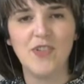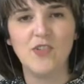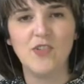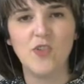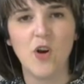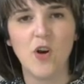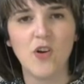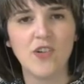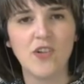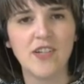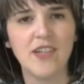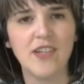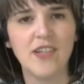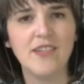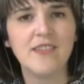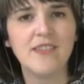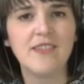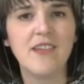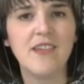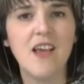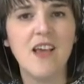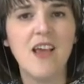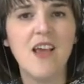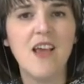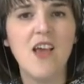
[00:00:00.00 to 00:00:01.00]

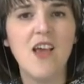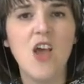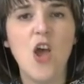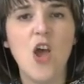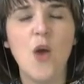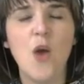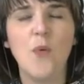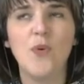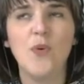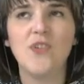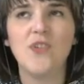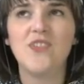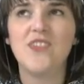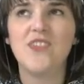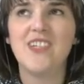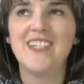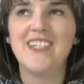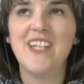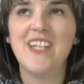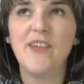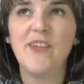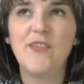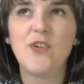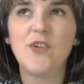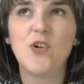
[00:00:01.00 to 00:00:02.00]
doctors was the
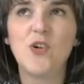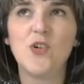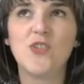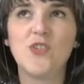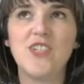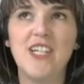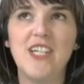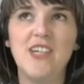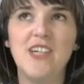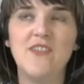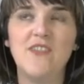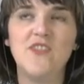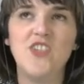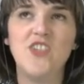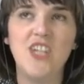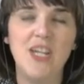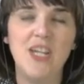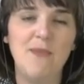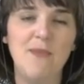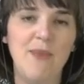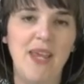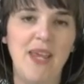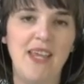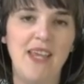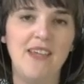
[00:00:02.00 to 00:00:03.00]
difficulty of
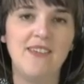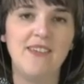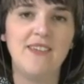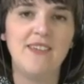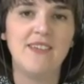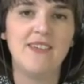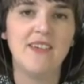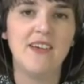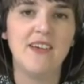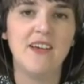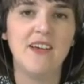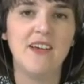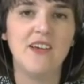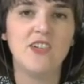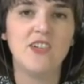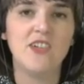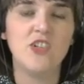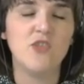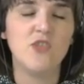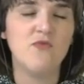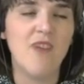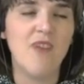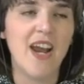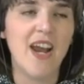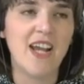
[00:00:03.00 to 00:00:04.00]
GPs
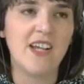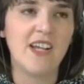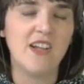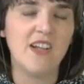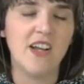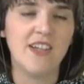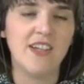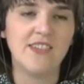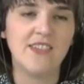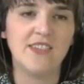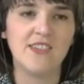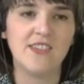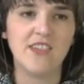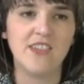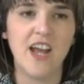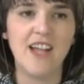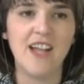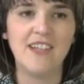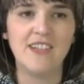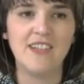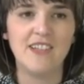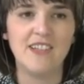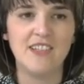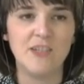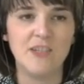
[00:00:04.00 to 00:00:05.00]
to recognize the
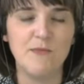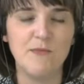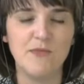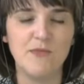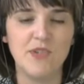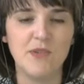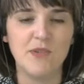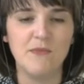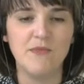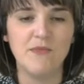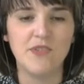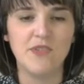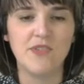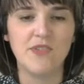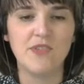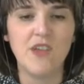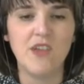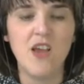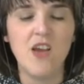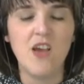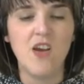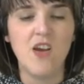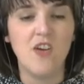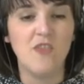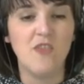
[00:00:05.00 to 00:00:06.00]
signs and symptoms
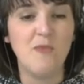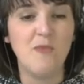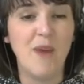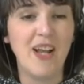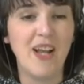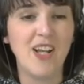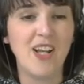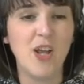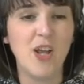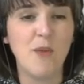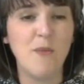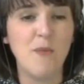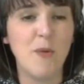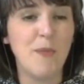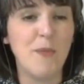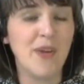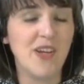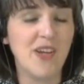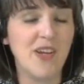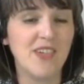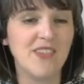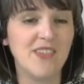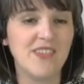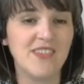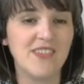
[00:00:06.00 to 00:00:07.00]
of myeloma,
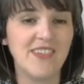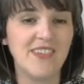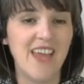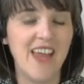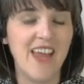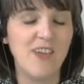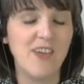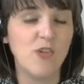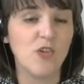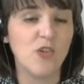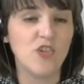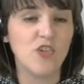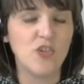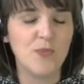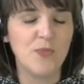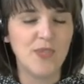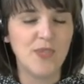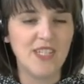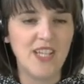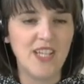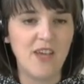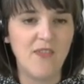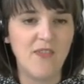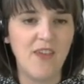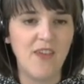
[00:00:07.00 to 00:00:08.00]
because they're
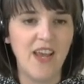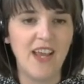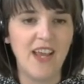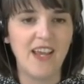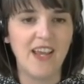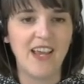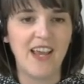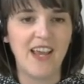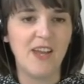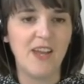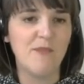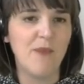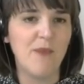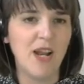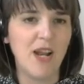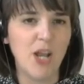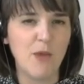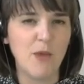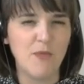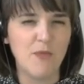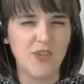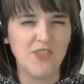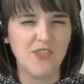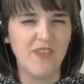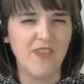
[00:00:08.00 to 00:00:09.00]
non-specific and
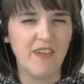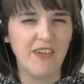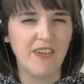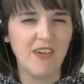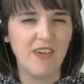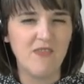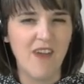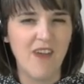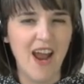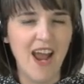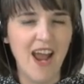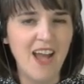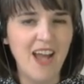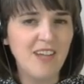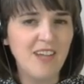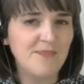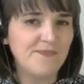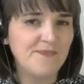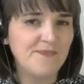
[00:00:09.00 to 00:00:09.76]
myeloma is very rare